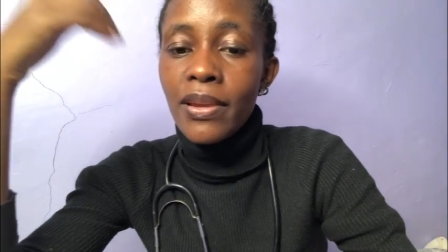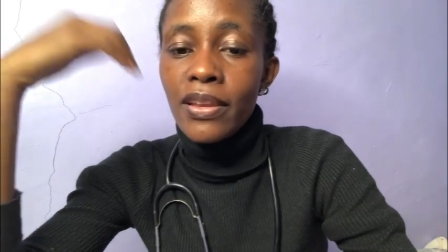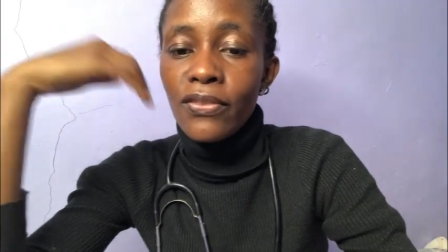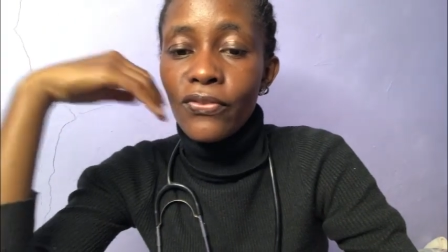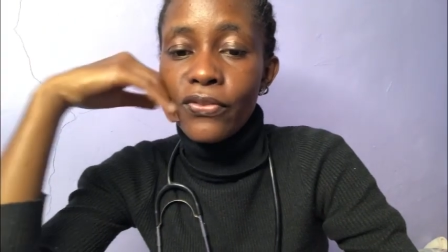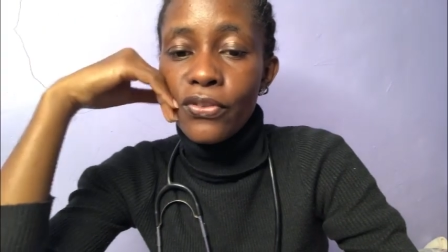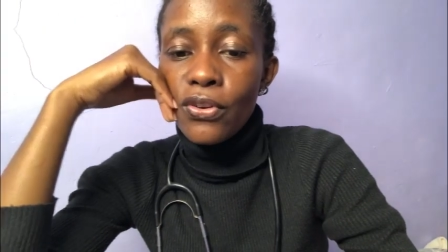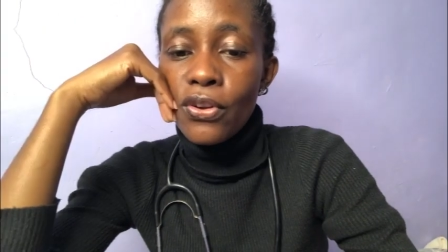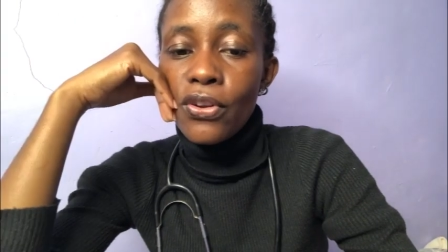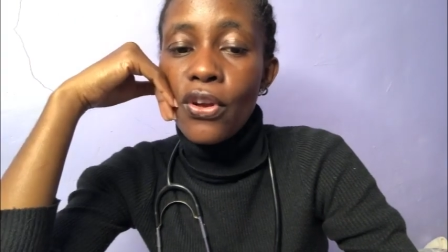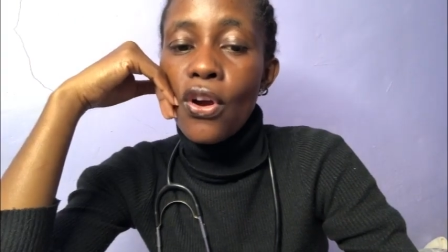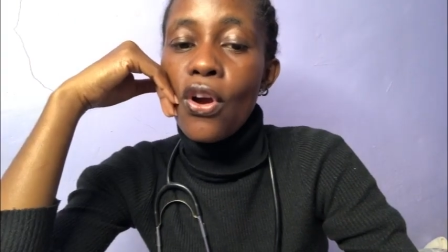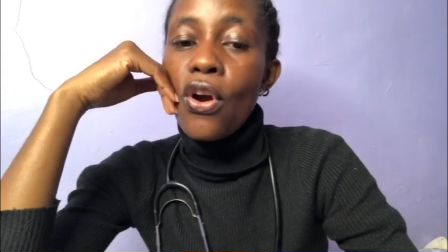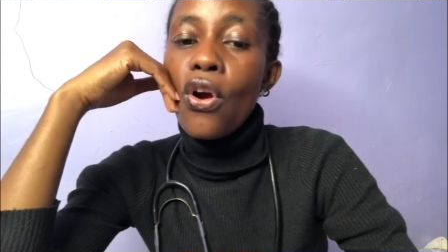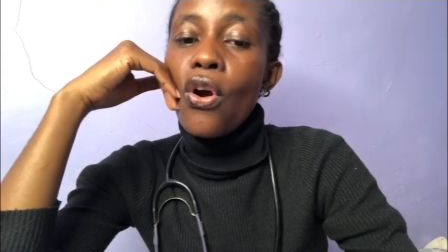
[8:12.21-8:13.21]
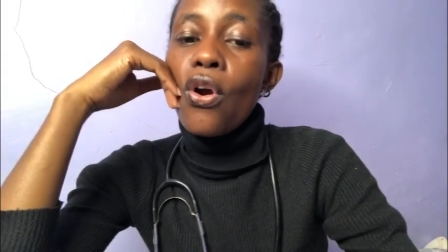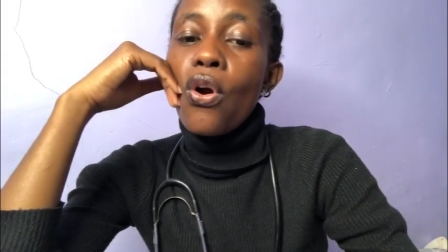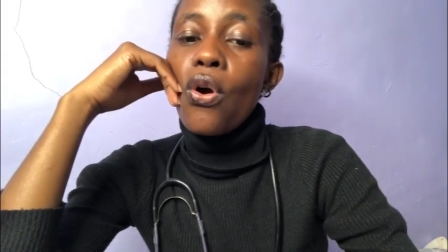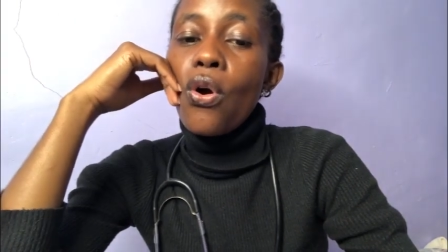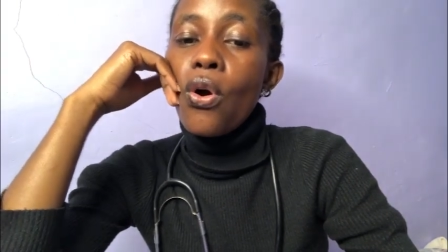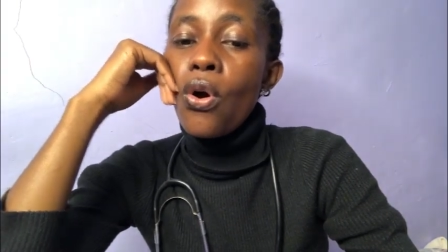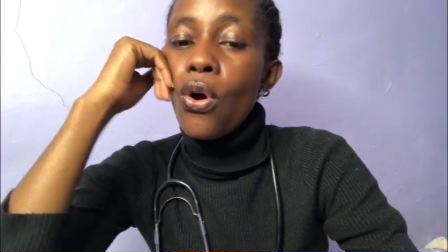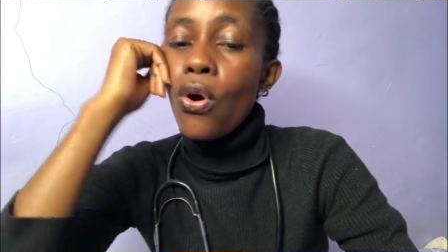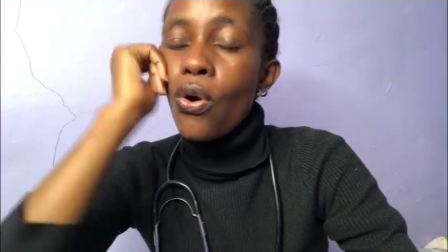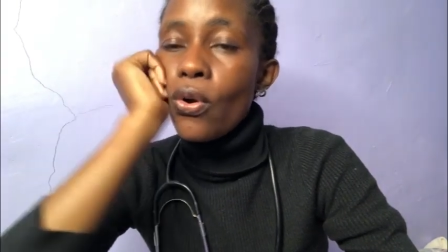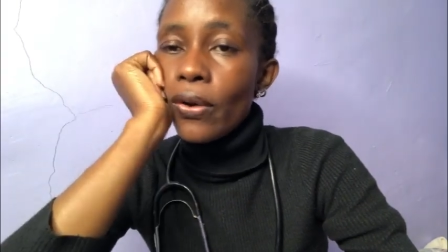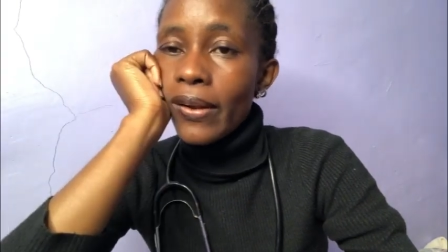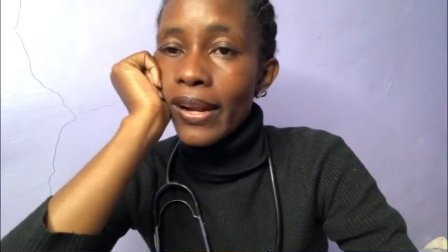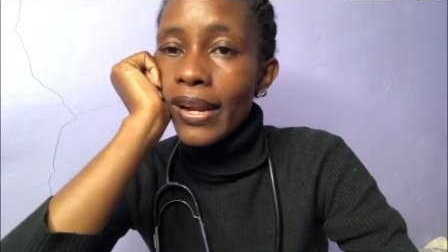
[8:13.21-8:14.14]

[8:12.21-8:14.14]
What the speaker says: lymph node, or